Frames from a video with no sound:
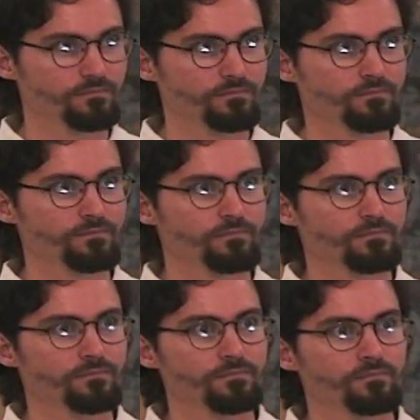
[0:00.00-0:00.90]
no,
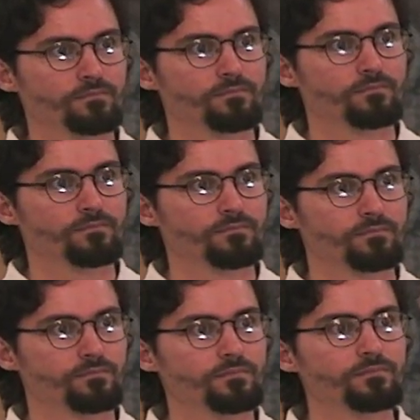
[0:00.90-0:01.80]
lost it.
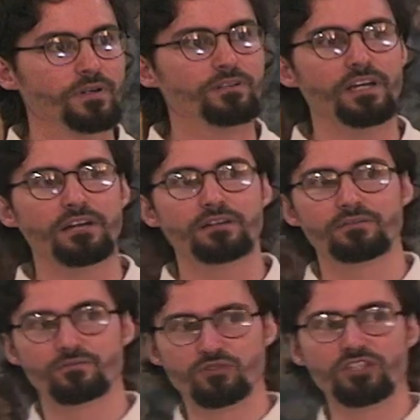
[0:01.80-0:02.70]
I'll come back. Okay,
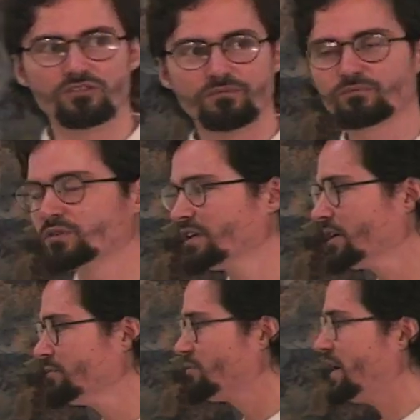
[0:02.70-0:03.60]
sure. just when it
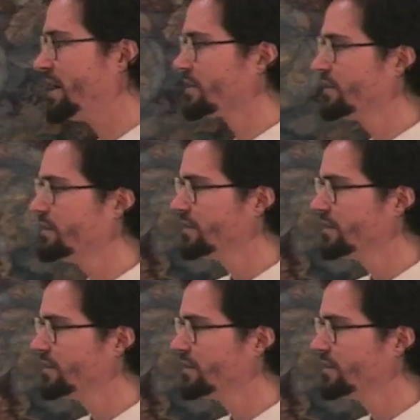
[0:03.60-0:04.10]
comes back.